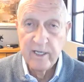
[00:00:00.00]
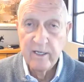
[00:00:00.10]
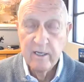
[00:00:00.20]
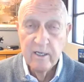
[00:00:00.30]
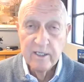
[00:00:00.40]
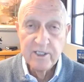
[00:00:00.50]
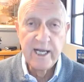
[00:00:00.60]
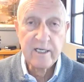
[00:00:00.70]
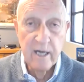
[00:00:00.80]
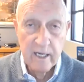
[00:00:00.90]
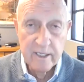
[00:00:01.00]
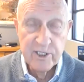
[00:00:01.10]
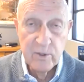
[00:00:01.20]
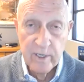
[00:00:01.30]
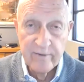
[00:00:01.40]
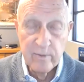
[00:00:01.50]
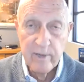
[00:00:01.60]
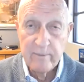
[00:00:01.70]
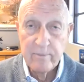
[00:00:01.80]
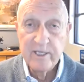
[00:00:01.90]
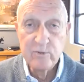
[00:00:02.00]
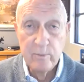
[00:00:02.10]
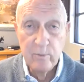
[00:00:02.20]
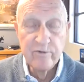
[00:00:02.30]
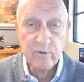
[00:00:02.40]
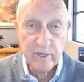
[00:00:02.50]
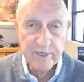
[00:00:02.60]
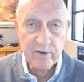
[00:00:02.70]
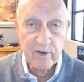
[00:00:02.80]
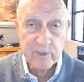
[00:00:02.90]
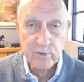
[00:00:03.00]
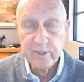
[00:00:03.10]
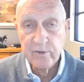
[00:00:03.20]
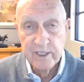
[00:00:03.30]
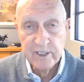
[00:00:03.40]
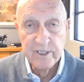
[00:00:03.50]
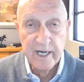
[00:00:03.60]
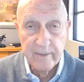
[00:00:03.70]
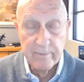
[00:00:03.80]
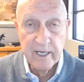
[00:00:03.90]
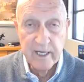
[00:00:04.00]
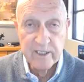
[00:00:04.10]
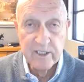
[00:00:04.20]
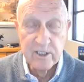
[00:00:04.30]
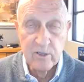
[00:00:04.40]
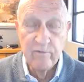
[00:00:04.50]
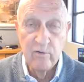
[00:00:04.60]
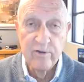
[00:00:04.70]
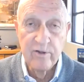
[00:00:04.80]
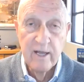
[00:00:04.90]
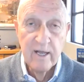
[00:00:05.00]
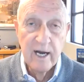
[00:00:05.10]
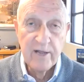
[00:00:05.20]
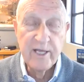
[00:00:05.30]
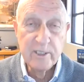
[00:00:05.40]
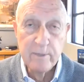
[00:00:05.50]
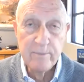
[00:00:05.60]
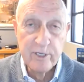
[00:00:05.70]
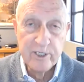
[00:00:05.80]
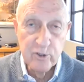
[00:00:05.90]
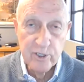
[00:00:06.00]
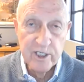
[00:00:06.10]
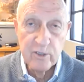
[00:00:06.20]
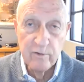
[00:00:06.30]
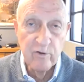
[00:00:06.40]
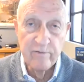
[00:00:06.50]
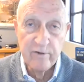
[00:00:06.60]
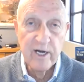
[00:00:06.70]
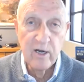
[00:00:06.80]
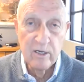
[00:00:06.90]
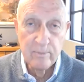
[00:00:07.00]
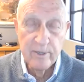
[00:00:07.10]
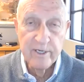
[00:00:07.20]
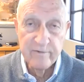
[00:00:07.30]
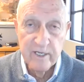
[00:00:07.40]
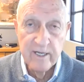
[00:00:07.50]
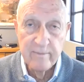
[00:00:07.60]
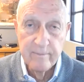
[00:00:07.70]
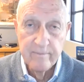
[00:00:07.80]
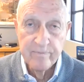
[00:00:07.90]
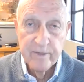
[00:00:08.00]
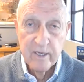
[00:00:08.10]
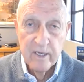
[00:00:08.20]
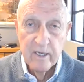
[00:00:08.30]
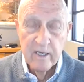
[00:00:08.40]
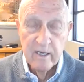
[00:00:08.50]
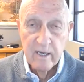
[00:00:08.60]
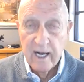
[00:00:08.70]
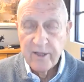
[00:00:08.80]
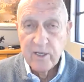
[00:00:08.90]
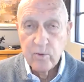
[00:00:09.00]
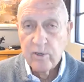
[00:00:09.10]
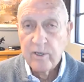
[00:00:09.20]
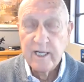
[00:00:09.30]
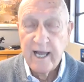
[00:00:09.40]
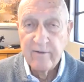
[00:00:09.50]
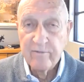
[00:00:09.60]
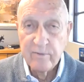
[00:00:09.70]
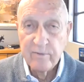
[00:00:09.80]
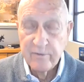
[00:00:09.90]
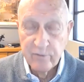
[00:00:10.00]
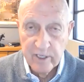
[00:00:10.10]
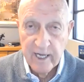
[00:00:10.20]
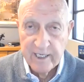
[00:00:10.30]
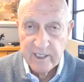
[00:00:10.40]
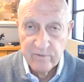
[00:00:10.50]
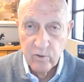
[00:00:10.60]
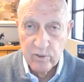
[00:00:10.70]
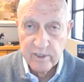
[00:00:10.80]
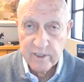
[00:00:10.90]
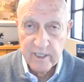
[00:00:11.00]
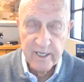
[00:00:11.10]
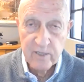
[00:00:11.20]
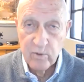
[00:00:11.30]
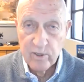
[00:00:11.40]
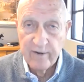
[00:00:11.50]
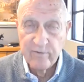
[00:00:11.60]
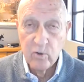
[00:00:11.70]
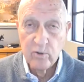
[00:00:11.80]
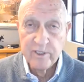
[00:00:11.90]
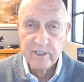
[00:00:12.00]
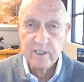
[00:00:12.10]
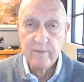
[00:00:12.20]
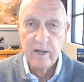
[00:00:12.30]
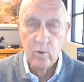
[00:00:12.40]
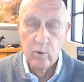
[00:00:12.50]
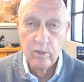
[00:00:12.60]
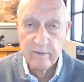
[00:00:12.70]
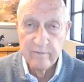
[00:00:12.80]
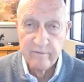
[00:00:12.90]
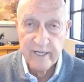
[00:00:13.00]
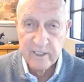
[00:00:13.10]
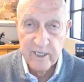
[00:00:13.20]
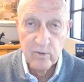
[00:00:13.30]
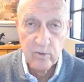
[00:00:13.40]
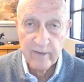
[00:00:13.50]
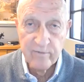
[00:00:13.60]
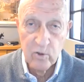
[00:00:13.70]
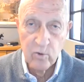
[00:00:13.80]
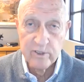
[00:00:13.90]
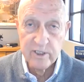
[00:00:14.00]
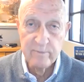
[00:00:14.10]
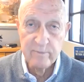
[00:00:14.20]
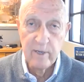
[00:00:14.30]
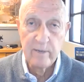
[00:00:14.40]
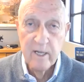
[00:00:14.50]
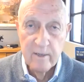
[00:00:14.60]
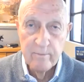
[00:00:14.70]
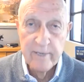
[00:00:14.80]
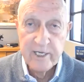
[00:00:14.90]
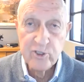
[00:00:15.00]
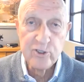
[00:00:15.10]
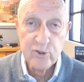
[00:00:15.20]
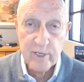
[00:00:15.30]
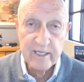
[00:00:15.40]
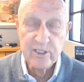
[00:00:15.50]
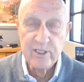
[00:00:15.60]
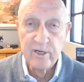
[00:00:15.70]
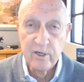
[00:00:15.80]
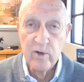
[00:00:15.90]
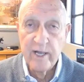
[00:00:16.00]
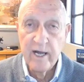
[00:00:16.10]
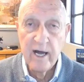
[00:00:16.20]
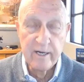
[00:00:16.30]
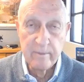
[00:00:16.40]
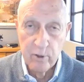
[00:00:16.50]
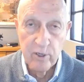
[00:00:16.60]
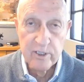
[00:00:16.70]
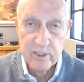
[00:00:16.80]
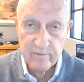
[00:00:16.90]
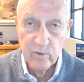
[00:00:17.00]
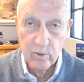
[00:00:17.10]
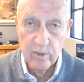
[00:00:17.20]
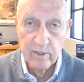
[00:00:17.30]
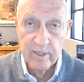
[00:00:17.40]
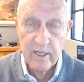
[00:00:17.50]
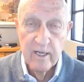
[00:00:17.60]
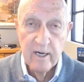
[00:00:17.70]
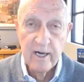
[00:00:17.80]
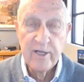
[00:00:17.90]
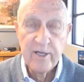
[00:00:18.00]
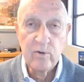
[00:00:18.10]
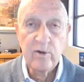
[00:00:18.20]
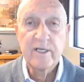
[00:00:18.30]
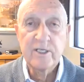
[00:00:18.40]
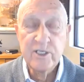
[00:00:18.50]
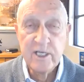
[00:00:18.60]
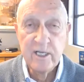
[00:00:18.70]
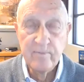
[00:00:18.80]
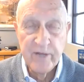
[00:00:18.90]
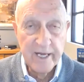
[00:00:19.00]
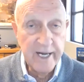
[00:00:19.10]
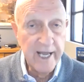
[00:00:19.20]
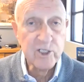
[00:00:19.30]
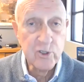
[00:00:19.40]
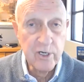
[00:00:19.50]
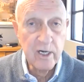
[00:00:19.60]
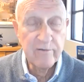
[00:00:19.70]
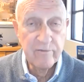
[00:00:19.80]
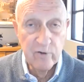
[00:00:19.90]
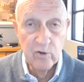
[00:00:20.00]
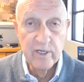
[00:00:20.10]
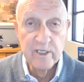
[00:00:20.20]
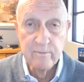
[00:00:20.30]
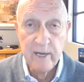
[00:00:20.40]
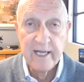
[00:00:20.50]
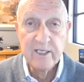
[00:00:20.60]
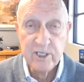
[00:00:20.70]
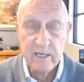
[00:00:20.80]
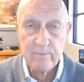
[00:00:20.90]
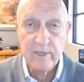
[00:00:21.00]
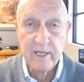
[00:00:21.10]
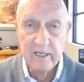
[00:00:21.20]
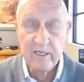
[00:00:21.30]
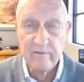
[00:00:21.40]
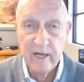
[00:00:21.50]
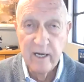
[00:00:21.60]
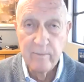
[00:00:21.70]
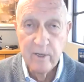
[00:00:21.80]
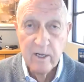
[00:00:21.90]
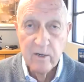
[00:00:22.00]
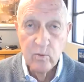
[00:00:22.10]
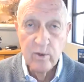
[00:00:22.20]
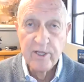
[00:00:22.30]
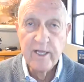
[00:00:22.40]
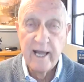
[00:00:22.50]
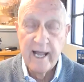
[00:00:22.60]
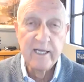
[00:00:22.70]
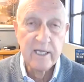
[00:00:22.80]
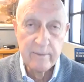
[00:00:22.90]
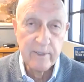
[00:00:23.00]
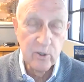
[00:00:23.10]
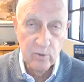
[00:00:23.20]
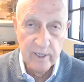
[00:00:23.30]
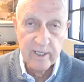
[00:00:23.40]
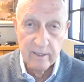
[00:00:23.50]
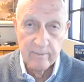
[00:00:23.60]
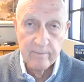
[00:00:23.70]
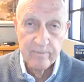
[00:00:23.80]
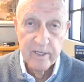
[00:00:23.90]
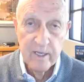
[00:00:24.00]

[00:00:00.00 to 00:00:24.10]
being technology, whatever it might be, as we move through undergraduate degrees and then MBAs and so forth, I think it's been pretty traditional for a very long period of time. I think we're going to have different kinds of courses. I think we're going to have courses about world events. I think we're going to have courses about major trends that are going on in parts of the world. I think we're going to see that externally focused mindset begin to develop within academic curriculum.